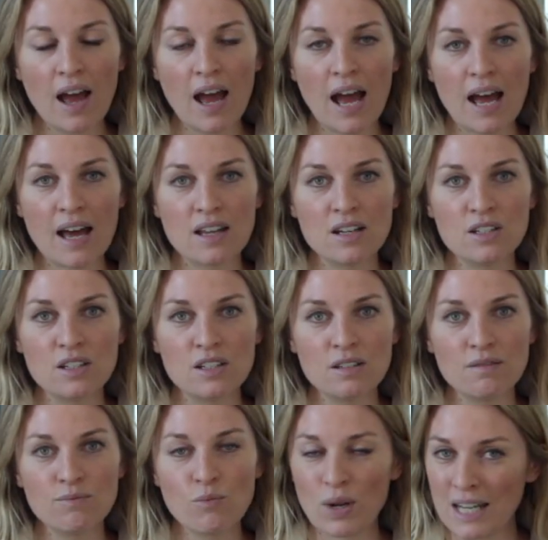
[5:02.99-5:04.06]
And
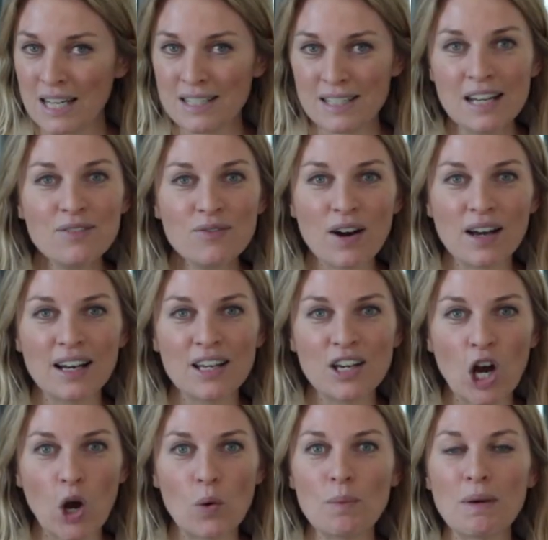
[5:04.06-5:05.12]
when he did finally
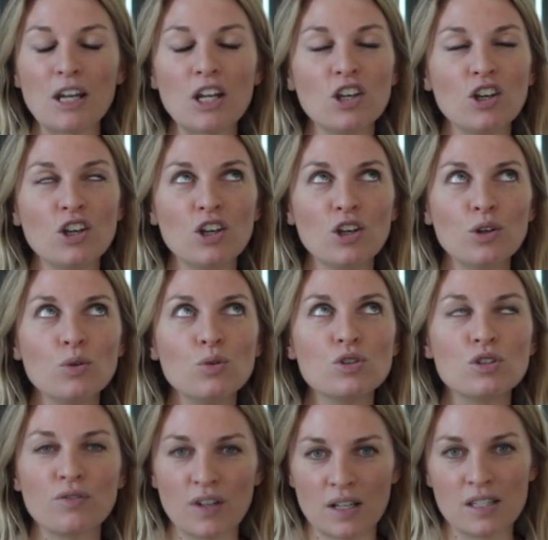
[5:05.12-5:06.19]
go, we made a huge
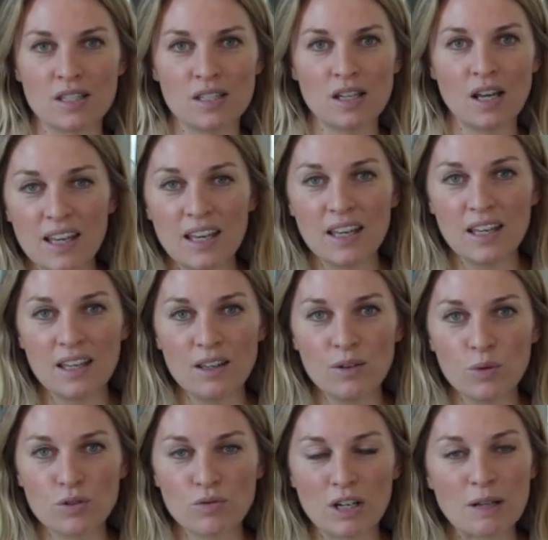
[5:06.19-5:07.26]
fuss. He
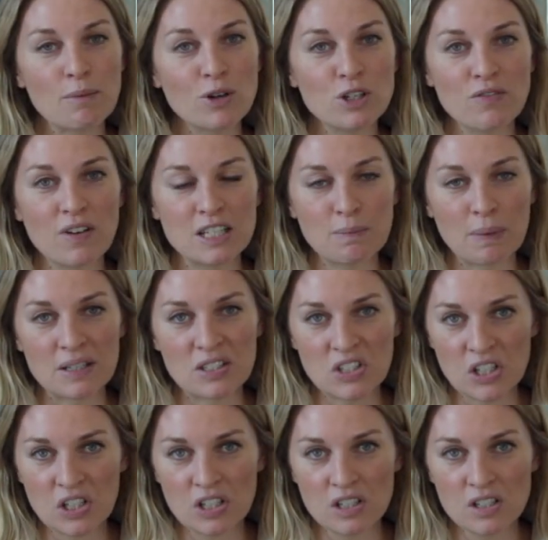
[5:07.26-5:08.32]
was really motivated by
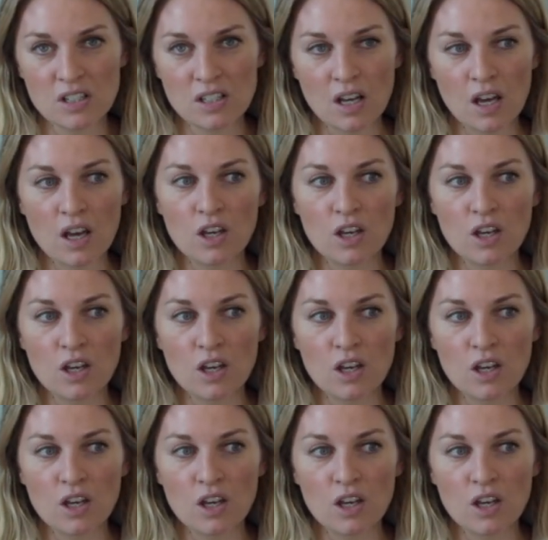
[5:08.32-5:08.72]
stickers.